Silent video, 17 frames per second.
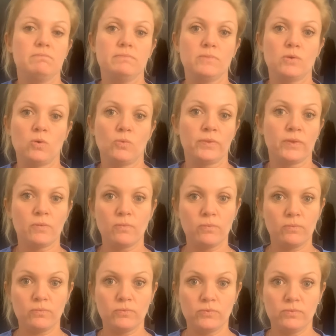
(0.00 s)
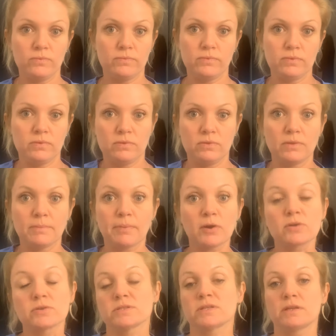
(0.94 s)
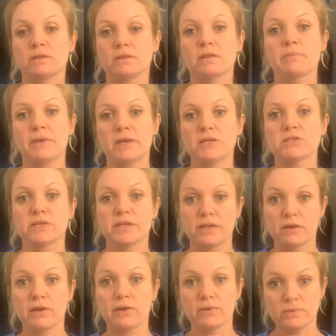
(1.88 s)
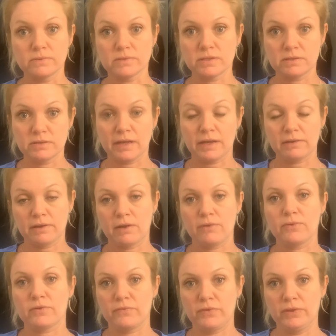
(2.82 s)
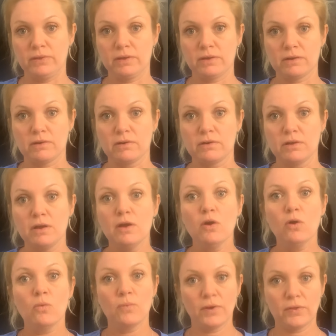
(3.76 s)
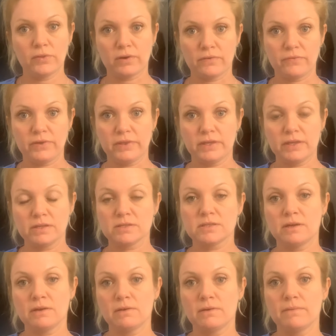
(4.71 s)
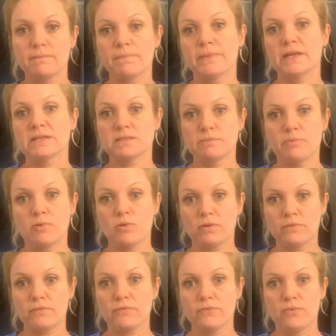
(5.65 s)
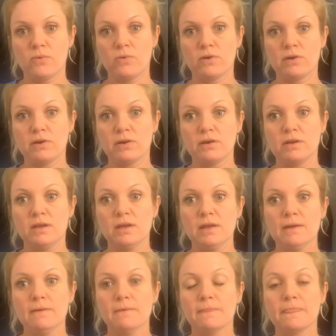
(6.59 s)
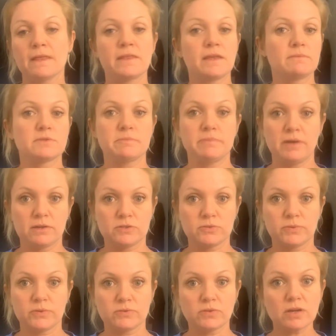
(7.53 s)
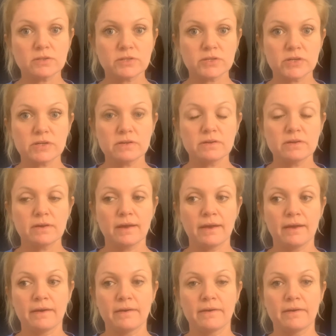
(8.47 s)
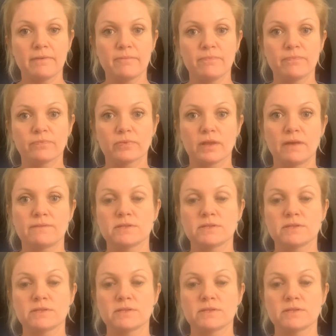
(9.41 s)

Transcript: only the person, the patient, knows exactly how they're feeling or what they're feeling. So it's important for them to be honest with their doctor. If